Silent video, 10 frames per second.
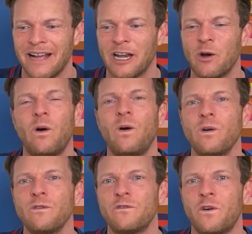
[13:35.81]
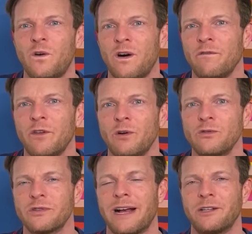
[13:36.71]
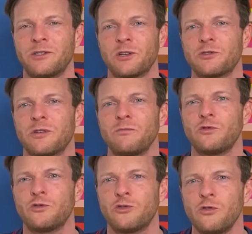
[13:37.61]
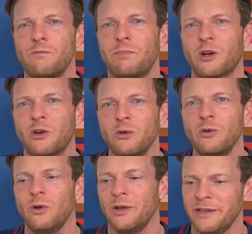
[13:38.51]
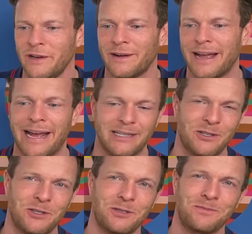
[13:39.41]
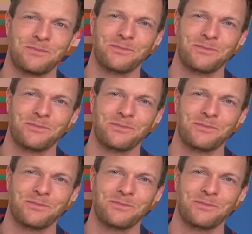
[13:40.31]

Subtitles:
And all four of those are just some super cool young actors.